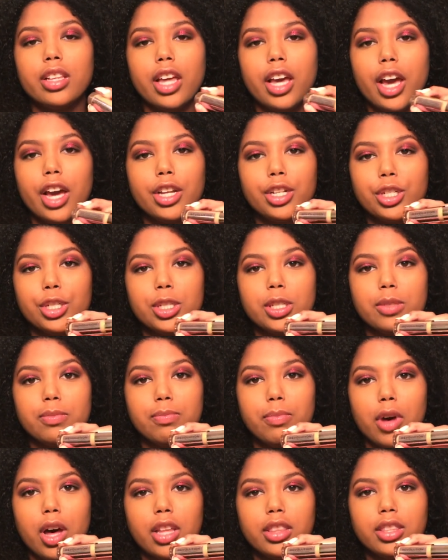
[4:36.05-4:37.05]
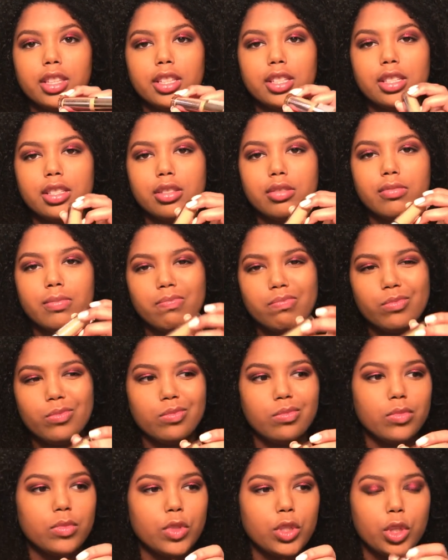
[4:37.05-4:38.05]
Like, I just bought this
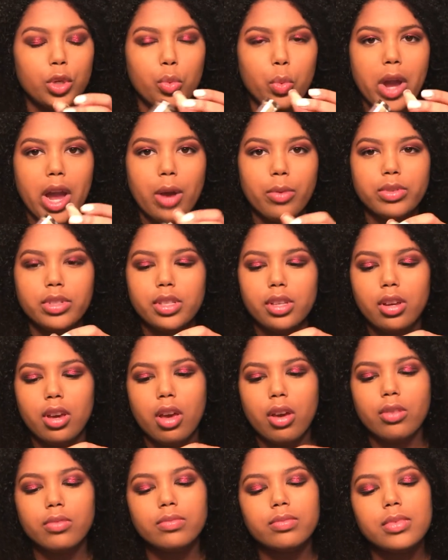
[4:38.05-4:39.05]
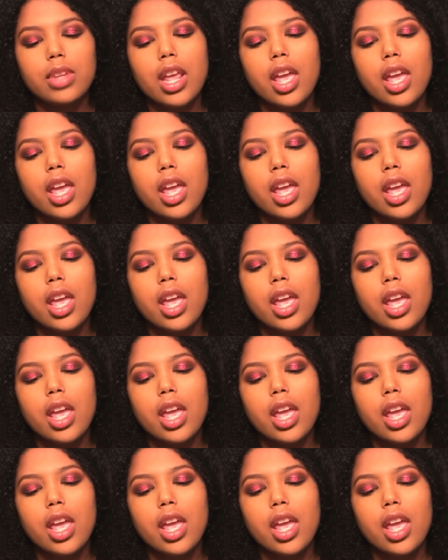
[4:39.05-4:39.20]
2 hours ago.